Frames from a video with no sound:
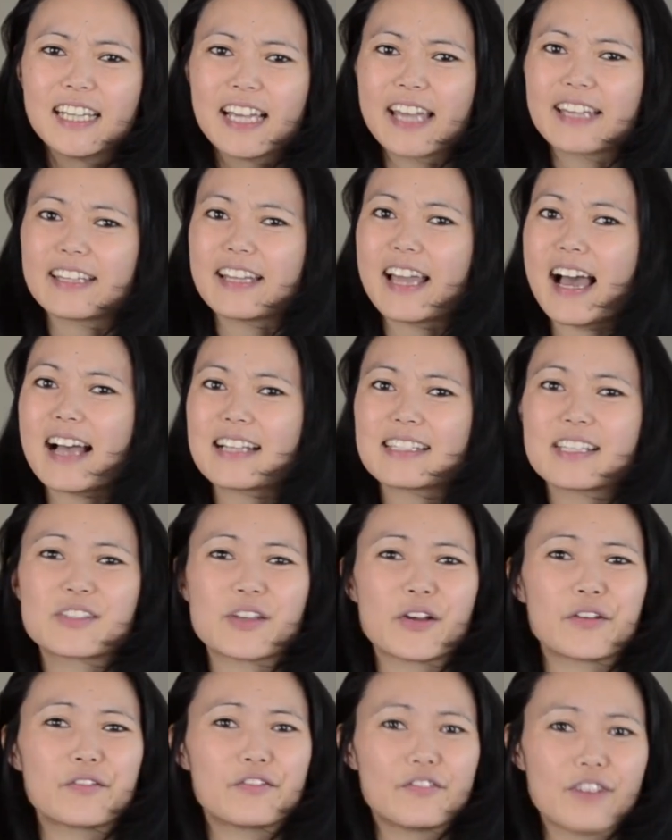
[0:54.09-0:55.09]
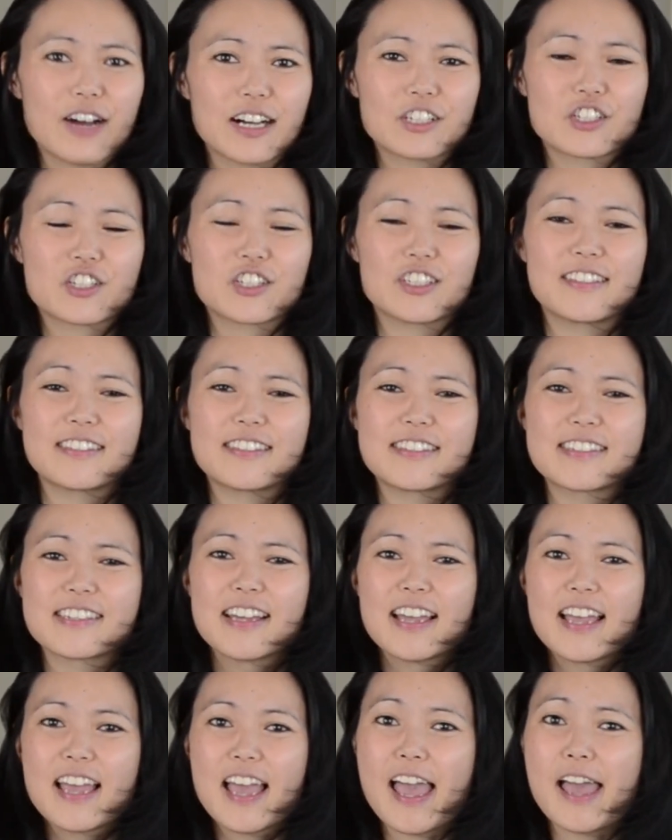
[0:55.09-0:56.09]
and it has its own functions
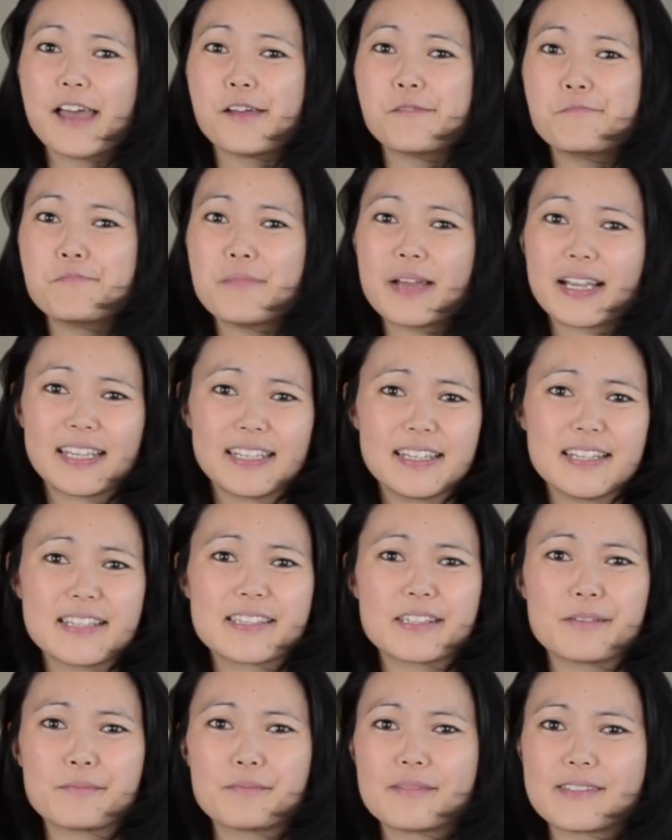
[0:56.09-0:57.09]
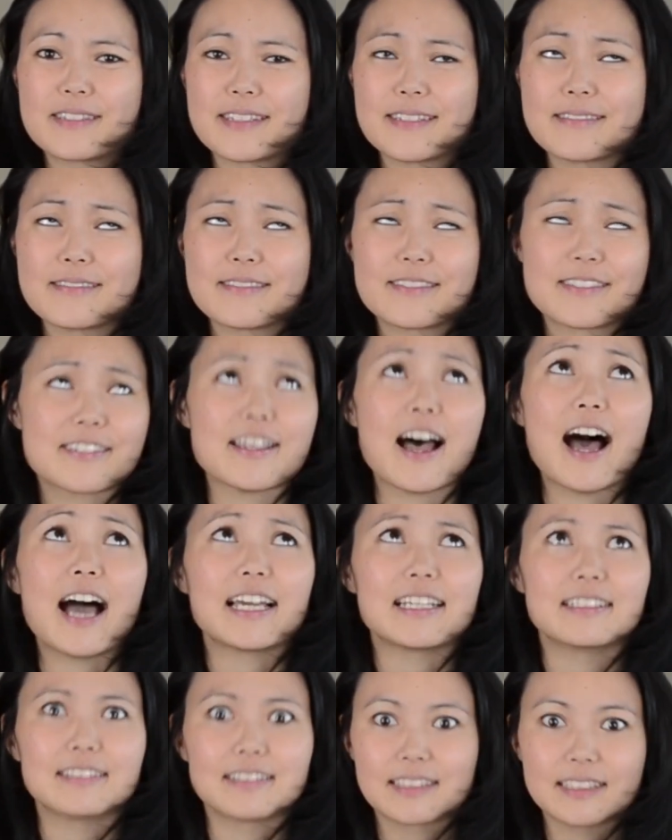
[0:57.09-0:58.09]
and mechanisms and
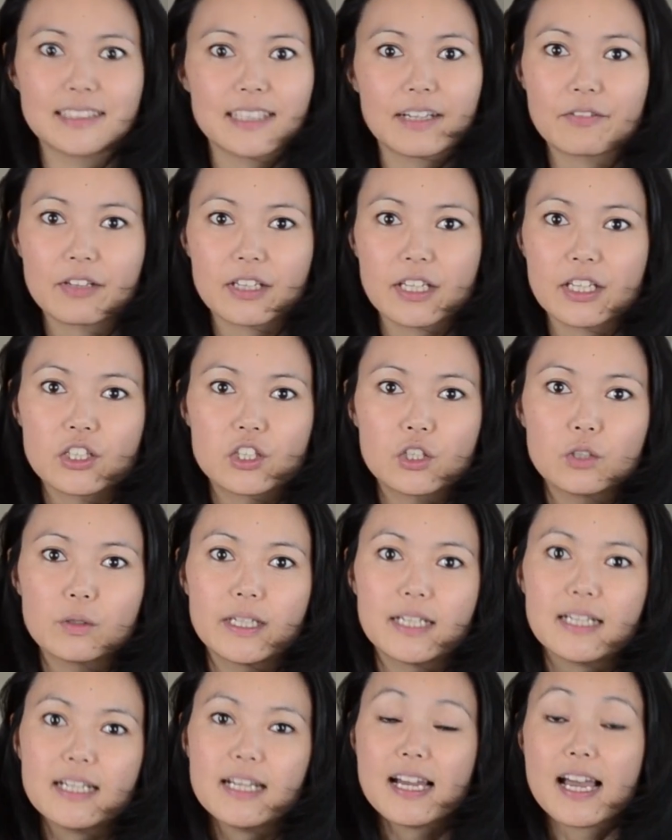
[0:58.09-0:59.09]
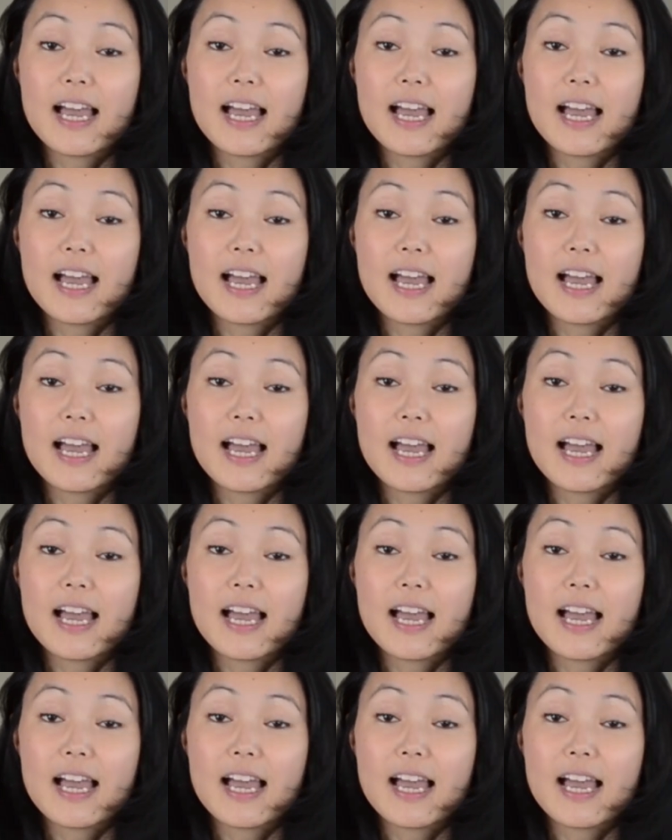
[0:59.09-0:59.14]
science and everything to it.